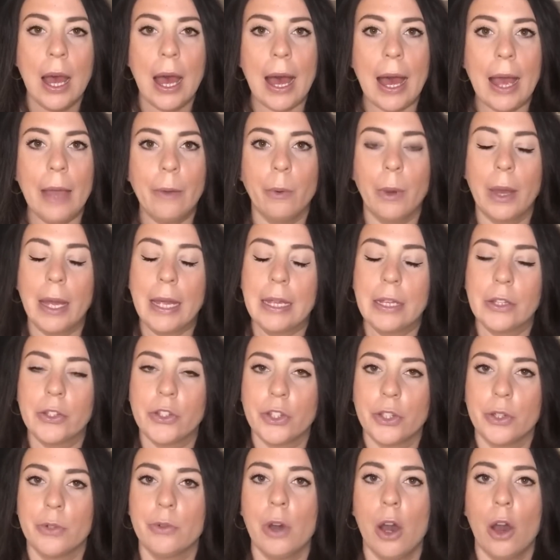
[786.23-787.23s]
I went
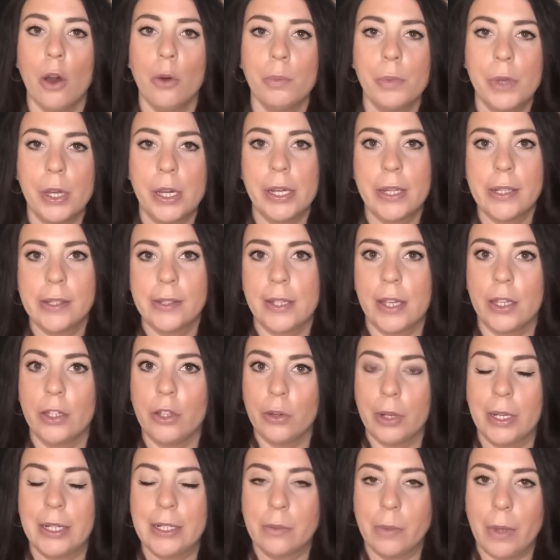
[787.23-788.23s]
to Home Goods, and
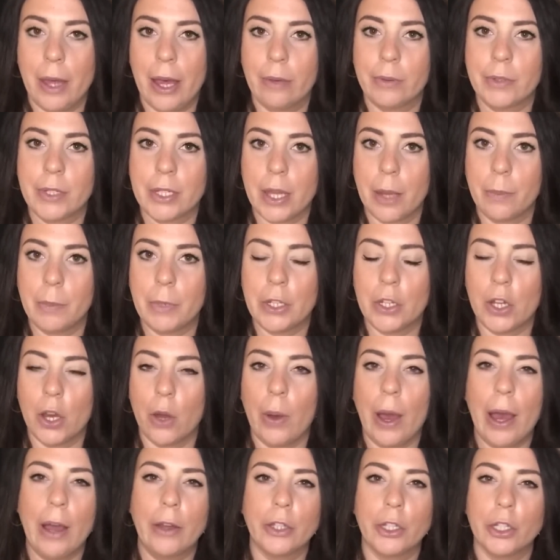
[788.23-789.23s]
you guys will have to let me
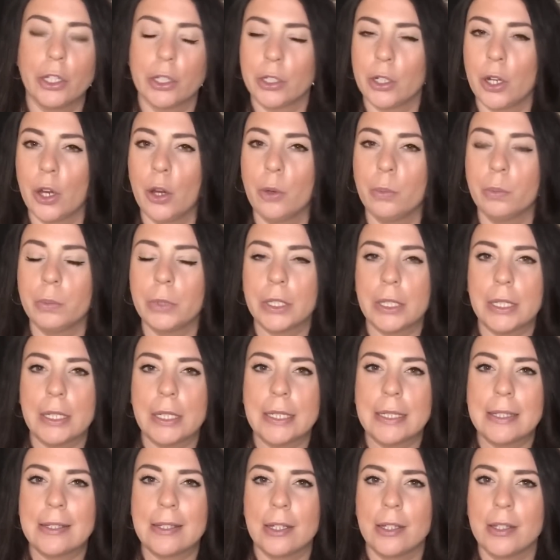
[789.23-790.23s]
know how your Home
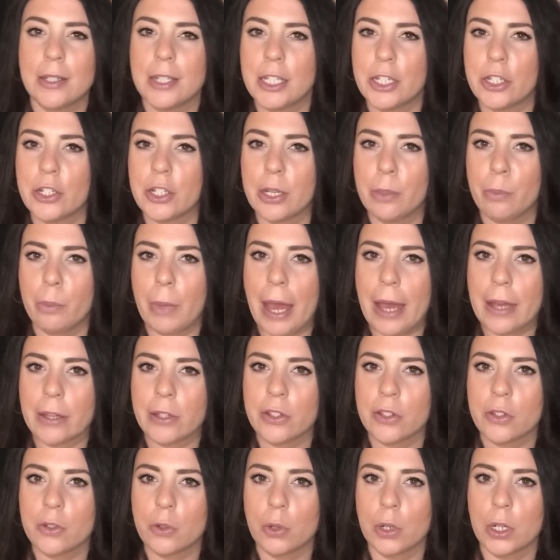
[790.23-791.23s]
Goods and TJ
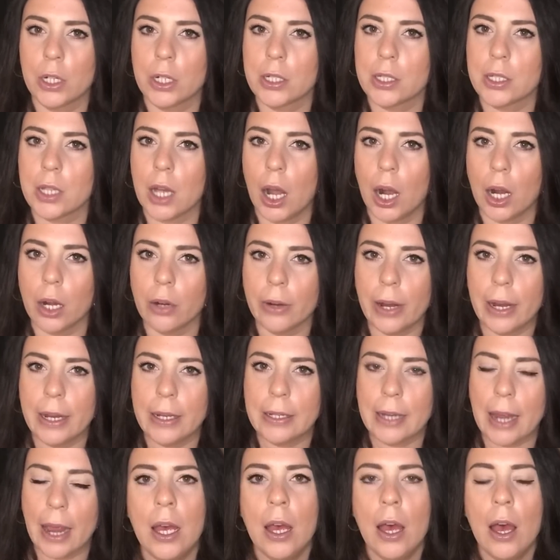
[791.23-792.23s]
Maxx stores are
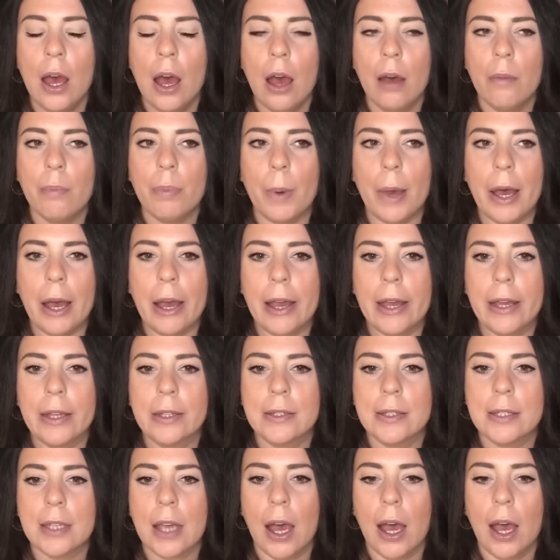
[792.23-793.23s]
right now.
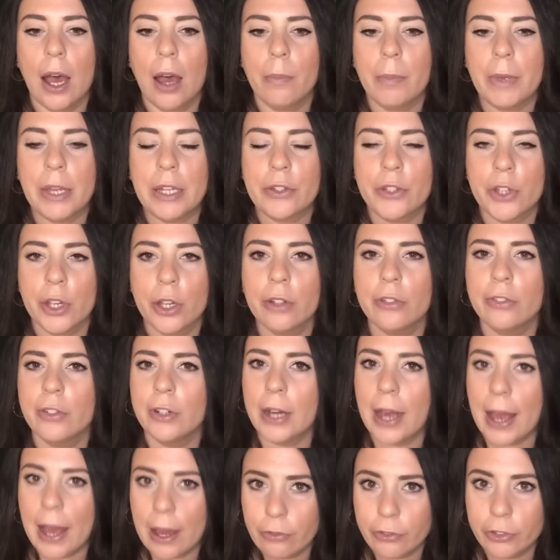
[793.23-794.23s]
But it took
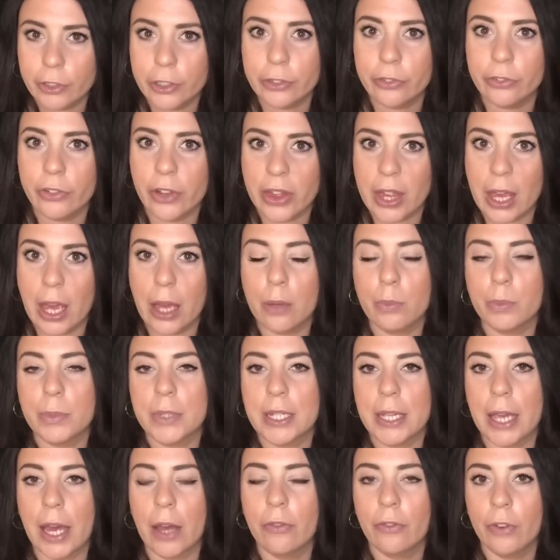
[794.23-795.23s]
forever for them
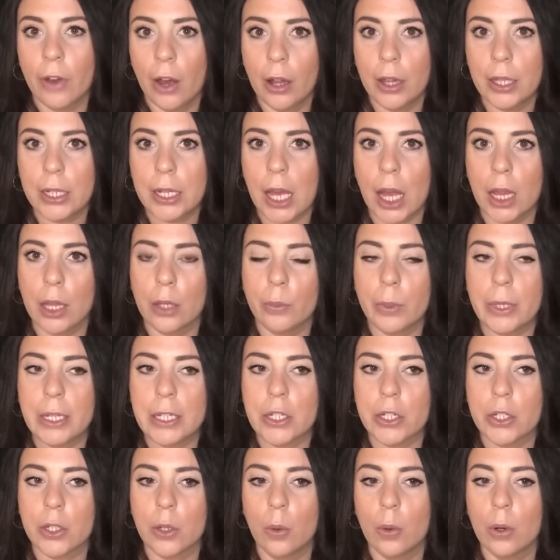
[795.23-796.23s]
to get fall and
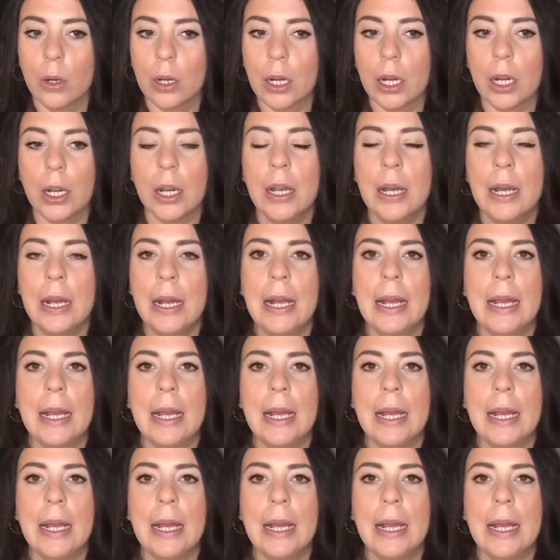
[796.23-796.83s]
Halloween decor.